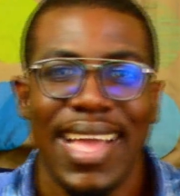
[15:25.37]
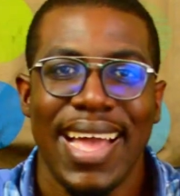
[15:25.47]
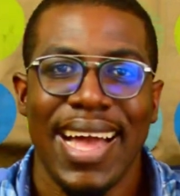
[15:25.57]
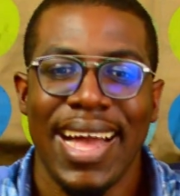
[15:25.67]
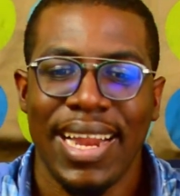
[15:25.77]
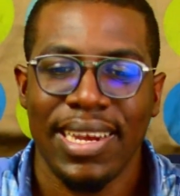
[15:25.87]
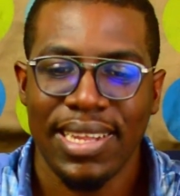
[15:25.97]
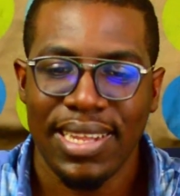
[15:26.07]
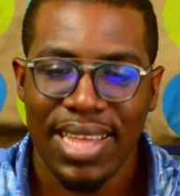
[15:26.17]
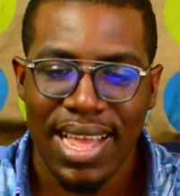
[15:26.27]
And
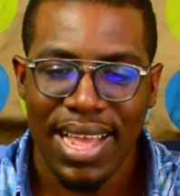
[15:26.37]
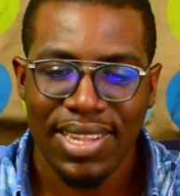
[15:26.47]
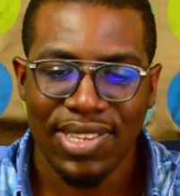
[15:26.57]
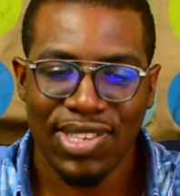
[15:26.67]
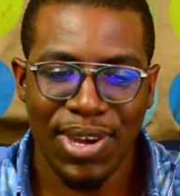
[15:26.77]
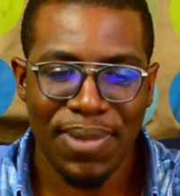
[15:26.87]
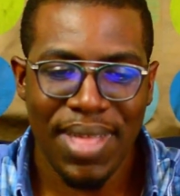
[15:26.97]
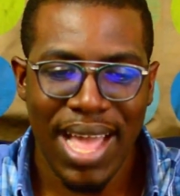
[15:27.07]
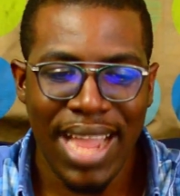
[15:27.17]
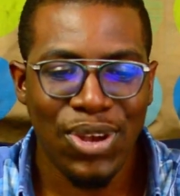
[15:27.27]
so
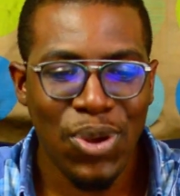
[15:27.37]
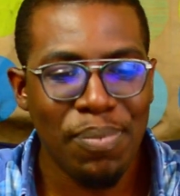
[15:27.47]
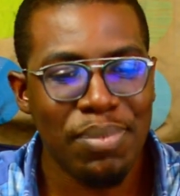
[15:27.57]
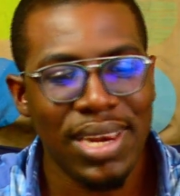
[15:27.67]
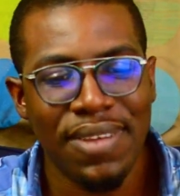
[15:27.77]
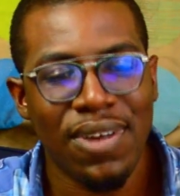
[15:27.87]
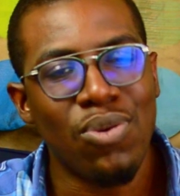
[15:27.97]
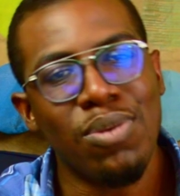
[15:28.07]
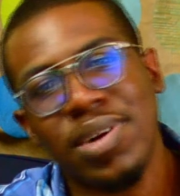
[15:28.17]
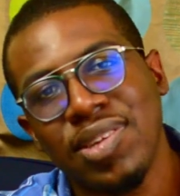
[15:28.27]
I don't believe a
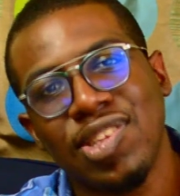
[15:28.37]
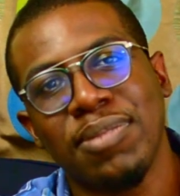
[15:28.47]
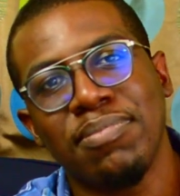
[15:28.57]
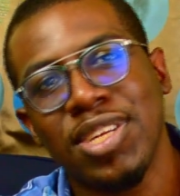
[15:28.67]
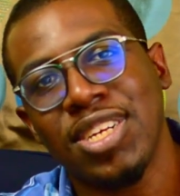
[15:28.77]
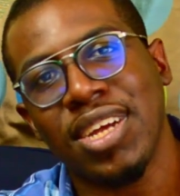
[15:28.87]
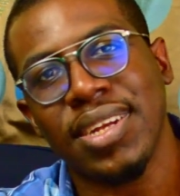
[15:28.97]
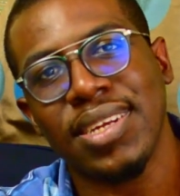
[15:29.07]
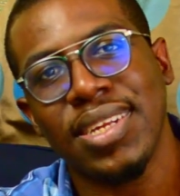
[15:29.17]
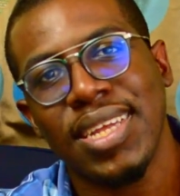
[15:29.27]
woman's
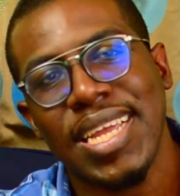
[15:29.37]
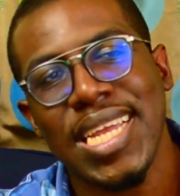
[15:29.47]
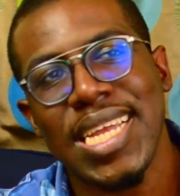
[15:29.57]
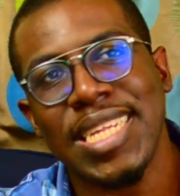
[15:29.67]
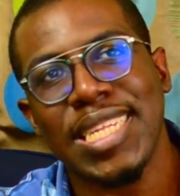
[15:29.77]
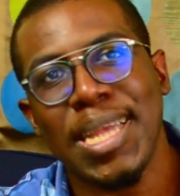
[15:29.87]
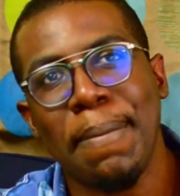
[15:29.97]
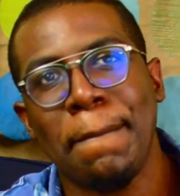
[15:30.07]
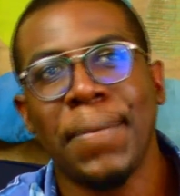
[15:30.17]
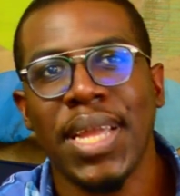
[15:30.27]
submission is
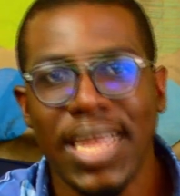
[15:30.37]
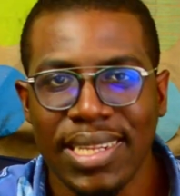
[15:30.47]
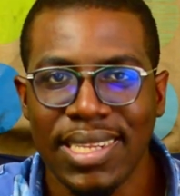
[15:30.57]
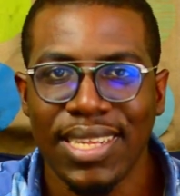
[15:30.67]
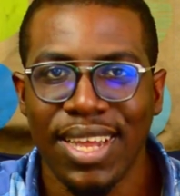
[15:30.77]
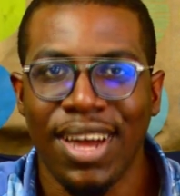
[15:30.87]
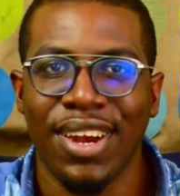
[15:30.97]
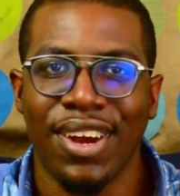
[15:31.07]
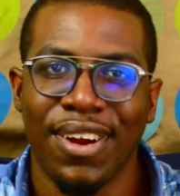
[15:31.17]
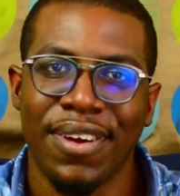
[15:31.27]
based on
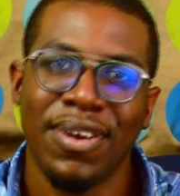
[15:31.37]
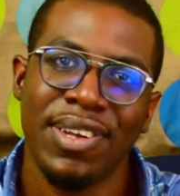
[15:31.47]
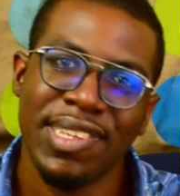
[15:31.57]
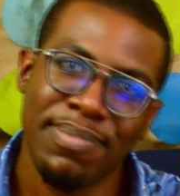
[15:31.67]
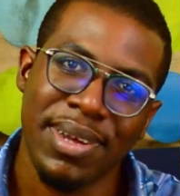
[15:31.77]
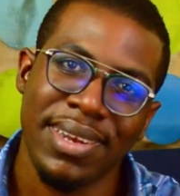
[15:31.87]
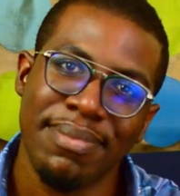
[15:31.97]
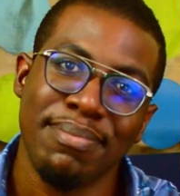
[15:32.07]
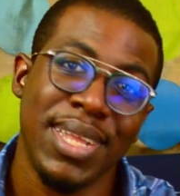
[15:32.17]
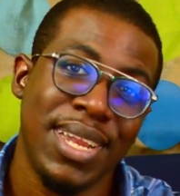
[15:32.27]
her husband
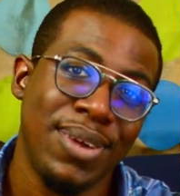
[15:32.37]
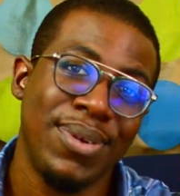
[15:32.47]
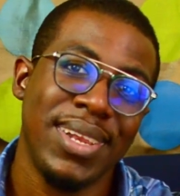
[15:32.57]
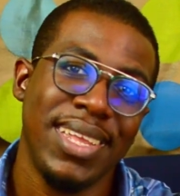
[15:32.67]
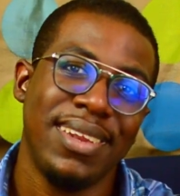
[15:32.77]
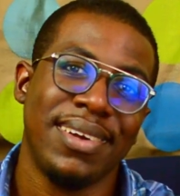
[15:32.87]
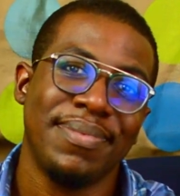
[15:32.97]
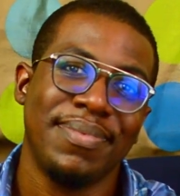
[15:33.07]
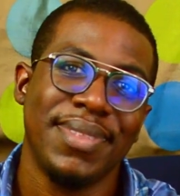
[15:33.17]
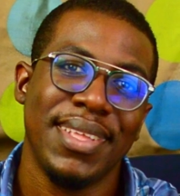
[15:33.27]
being a good leader.
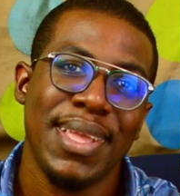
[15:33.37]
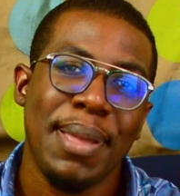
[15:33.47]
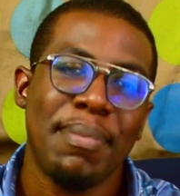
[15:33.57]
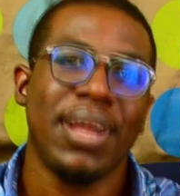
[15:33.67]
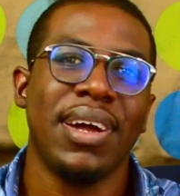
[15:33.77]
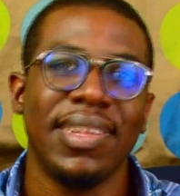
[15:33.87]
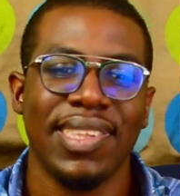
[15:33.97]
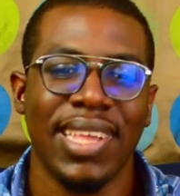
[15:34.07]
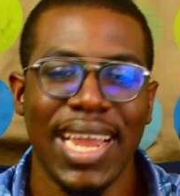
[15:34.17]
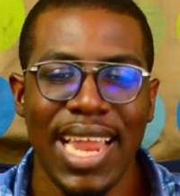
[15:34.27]
Because you
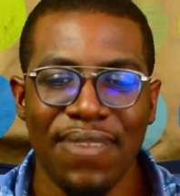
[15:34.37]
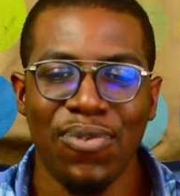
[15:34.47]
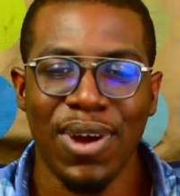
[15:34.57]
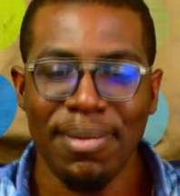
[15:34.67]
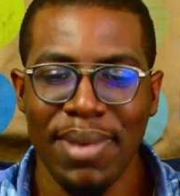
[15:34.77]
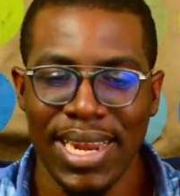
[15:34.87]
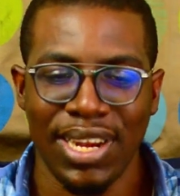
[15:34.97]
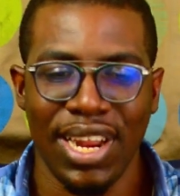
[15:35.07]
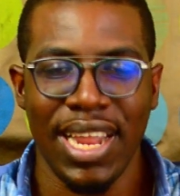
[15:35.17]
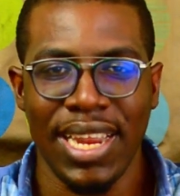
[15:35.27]
can have one man
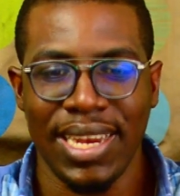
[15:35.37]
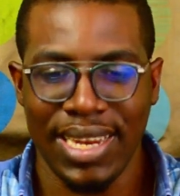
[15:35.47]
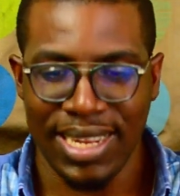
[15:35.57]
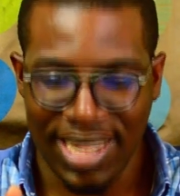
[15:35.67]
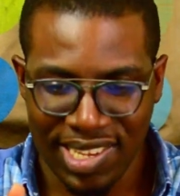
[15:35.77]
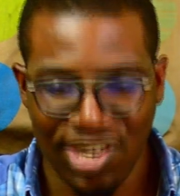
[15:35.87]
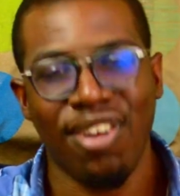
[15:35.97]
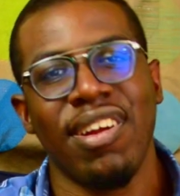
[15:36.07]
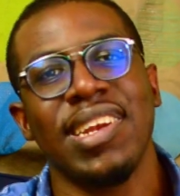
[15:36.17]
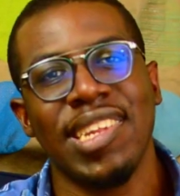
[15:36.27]
in his
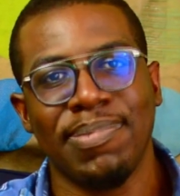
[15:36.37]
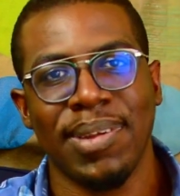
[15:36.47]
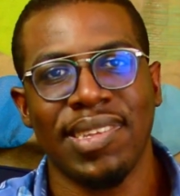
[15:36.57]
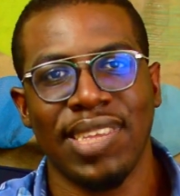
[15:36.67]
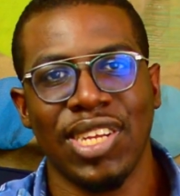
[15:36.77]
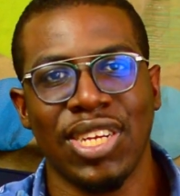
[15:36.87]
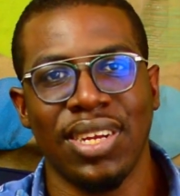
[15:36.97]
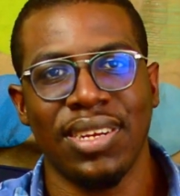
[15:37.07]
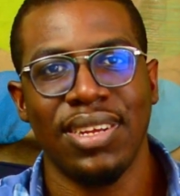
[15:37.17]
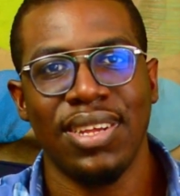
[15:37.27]
current dispensation
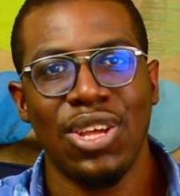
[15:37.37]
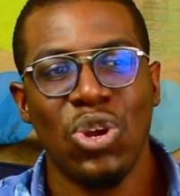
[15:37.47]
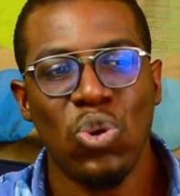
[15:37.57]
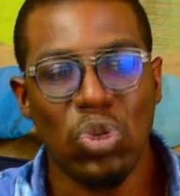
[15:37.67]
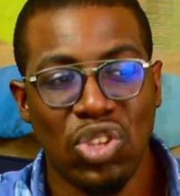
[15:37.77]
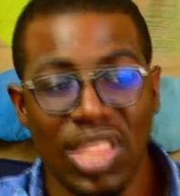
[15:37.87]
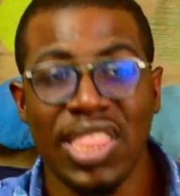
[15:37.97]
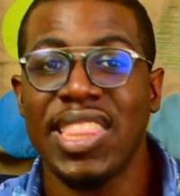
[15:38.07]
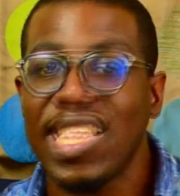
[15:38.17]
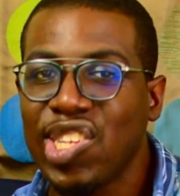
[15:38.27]
who, to
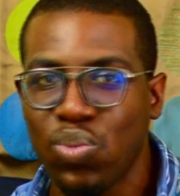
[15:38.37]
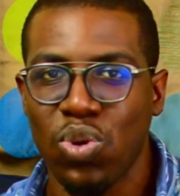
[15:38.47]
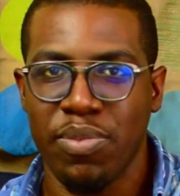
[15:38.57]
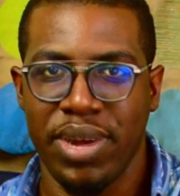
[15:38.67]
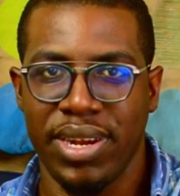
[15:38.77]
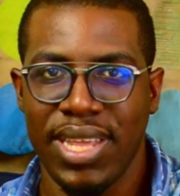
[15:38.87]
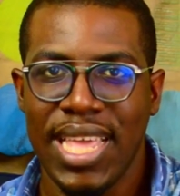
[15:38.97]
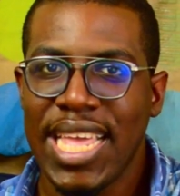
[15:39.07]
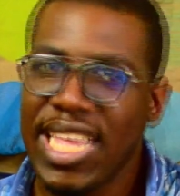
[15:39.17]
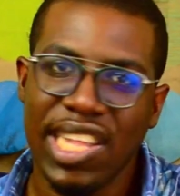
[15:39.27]
this woman,
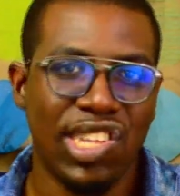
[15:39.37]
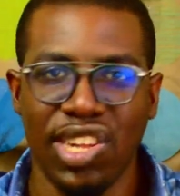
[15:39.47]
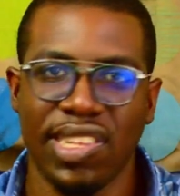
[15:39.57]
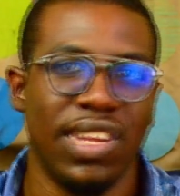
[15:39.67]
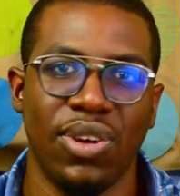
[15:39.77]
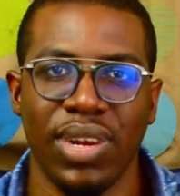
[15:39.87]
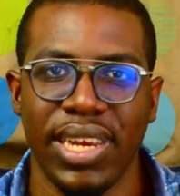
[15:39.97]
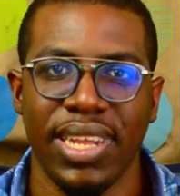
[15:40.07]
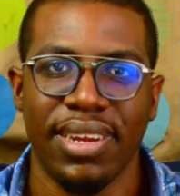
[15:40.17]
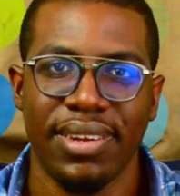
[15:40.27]
he is not a good leader.